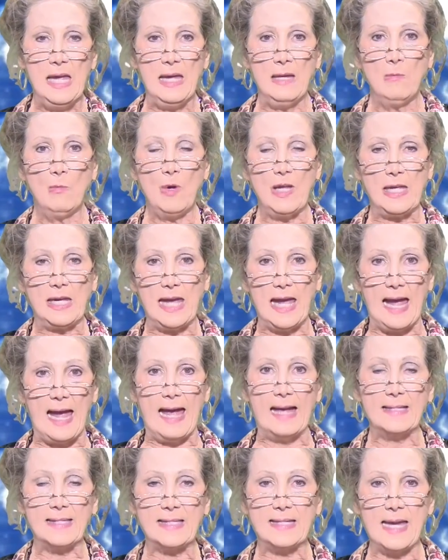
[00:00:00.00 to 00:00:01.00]
and we
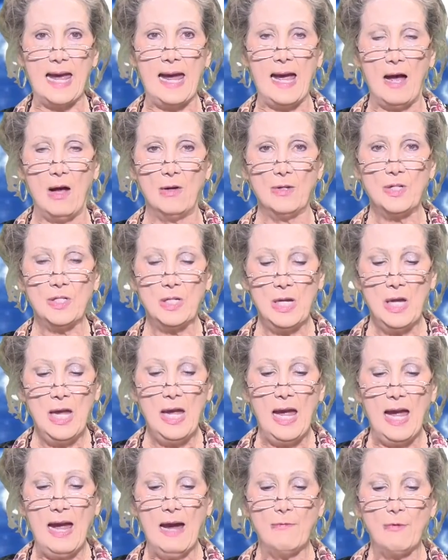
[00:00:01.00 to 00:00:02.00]
cast out
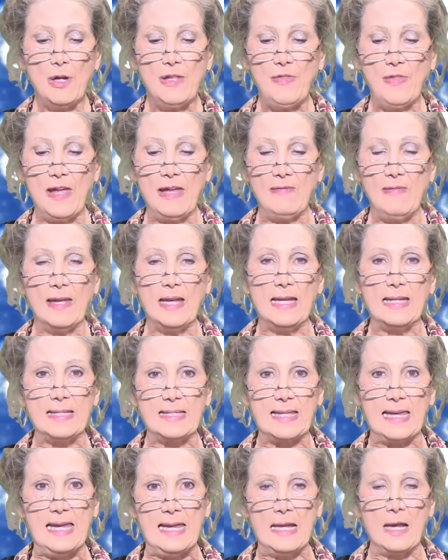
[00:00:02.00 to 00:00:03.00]
everything that
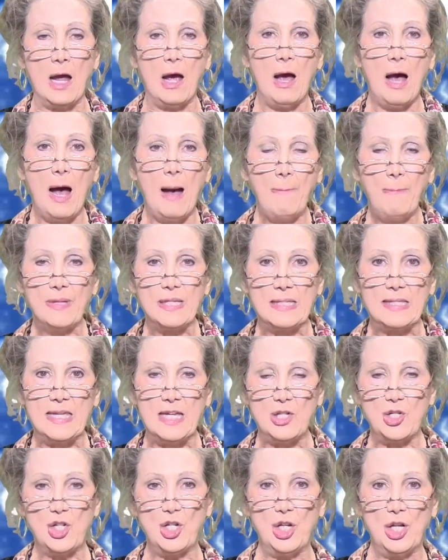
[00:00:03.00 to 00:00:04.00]
is in
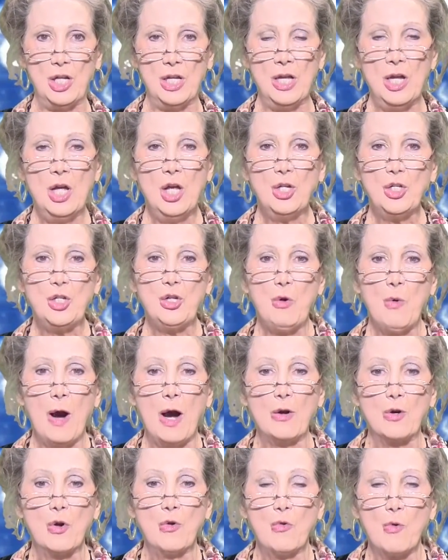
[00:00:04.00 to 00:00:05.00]
opposition to
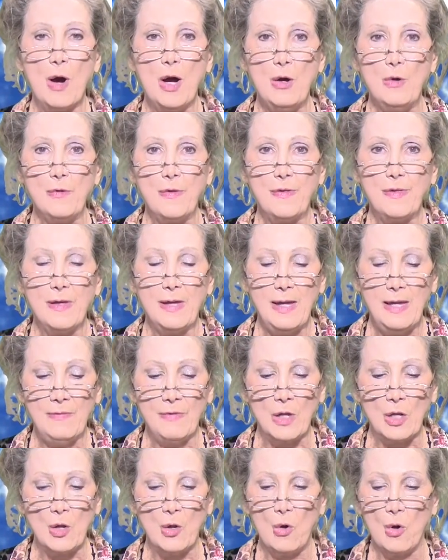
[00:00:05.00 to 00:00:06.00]
our growth in
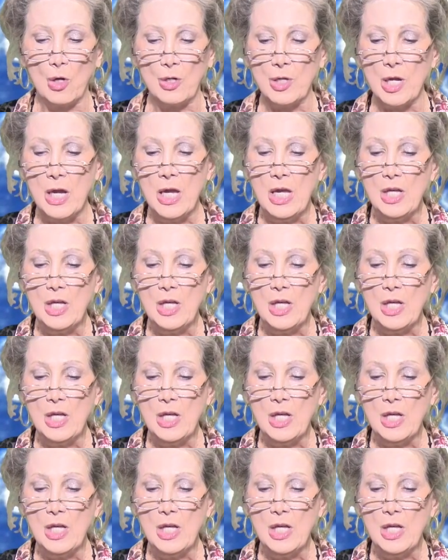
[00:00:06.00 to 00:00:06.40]
the Lord,